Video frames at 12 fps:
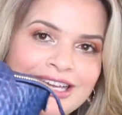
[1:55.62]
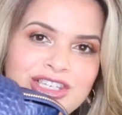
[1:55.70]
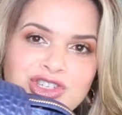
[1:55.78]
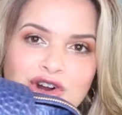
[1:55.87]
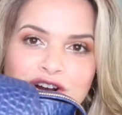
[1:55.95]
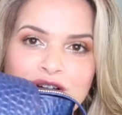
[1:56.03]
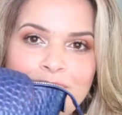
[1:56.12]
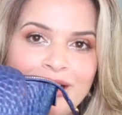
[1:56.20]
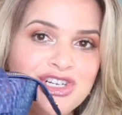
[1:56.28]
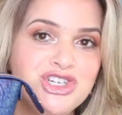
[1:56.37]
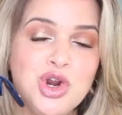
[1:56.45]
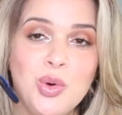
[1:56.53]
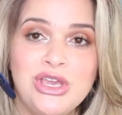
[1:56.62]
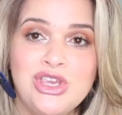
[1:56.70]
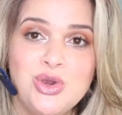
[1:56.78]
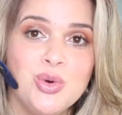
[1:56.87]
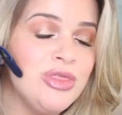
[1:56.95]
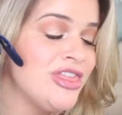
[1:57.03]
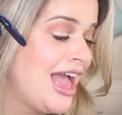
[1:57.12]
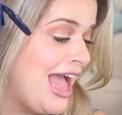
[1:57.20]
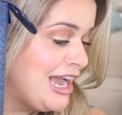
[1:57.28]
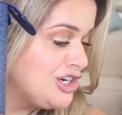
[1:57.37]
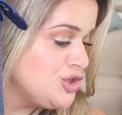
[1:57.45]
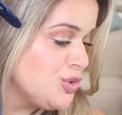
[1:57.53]
get started by showing you the
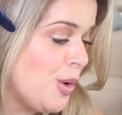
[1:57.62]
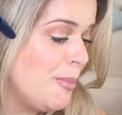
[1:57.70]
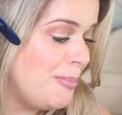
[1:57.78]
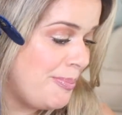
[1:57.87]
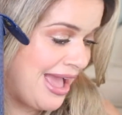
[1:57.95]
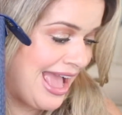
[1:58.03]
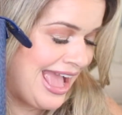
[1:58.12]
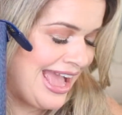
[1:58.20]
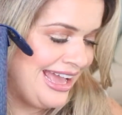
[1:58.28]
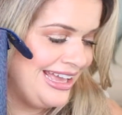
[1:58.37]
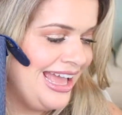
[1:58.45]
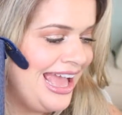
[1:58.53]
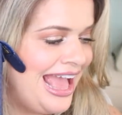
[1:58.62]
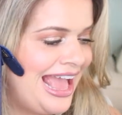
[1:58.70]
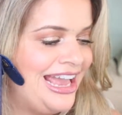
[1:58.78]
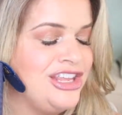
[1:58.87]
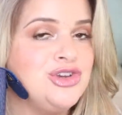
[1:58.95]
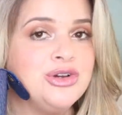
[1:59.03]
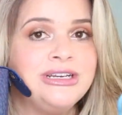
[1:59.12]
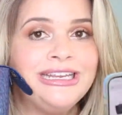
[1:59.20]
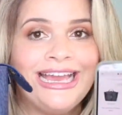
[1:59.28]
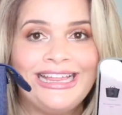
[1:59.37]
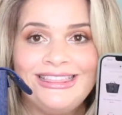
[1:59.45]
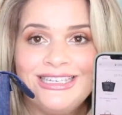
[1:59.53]
actual bag. And you can
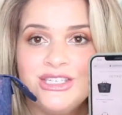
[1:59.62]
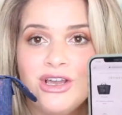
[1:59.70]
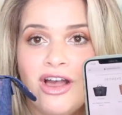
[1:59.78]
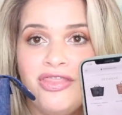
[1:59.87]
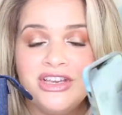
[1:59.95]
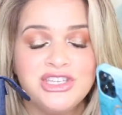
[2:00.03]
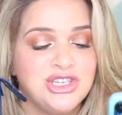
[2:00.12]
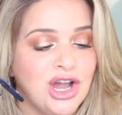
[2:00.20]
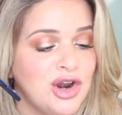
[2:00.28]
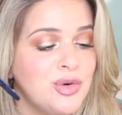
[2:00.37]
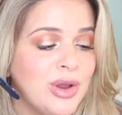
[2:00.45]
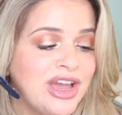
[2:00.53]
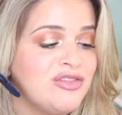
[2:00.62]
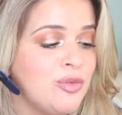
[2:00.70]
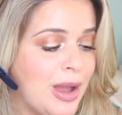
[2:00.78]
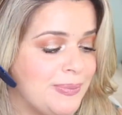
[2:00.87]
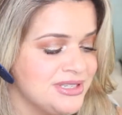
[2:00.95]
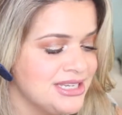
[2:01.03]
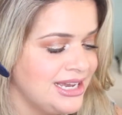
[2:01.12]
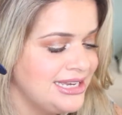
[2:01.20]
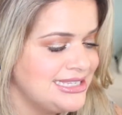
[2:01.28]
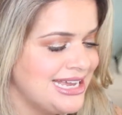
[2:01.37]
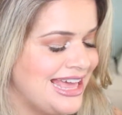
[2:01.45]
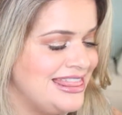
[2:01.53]
get this on the Senreve
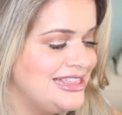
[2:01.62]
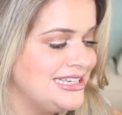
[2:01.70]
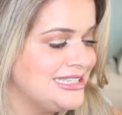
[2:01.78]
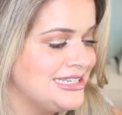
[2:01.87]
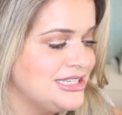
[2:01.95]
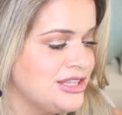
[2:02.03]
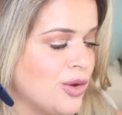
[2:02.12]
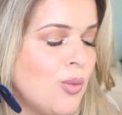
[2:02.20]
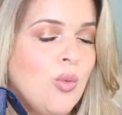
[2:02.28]
website. And this is the